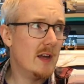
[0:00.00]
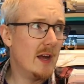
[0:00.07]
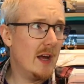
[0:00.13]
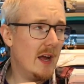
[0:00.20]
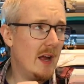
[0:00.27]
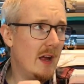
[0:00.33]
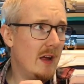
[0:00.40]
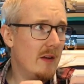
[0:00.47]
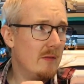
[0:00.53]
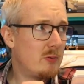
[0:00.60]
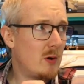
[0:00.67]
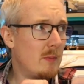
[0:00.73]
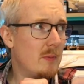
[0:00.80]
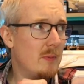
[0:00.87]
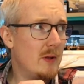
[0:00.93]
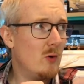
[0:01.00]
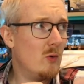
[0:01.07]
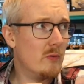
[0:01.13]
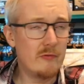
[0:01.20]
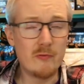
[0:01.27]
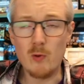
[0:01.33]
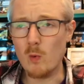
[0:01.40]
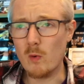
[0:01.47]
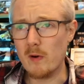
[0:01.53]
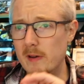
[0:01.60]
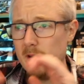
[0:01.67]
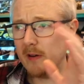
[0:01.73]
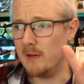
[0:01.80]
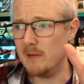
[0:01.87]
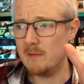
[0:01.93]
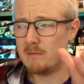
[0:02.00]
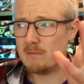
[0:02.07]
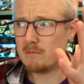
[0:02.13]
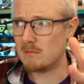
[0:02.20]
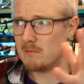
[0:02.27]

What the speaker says: and probably hold 4 in,